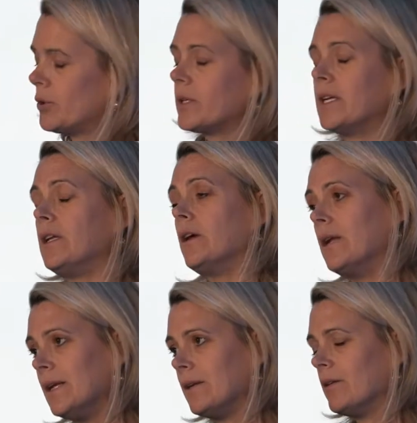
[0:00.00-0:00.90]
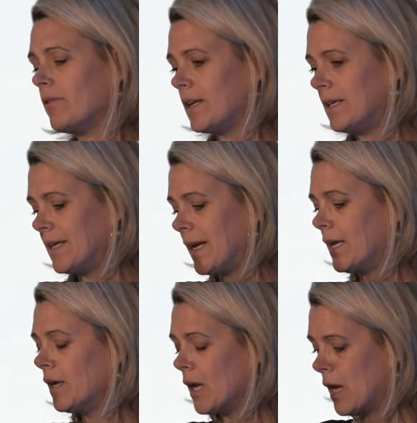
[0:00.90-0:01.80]
and there's quite a wide
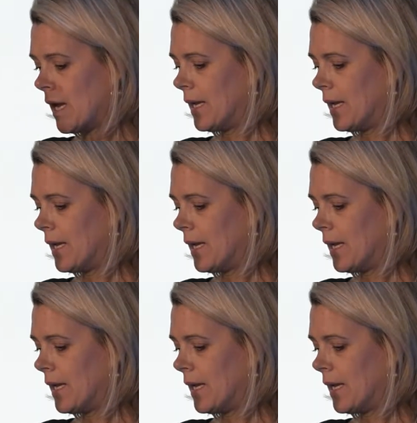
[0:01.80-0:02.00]
literature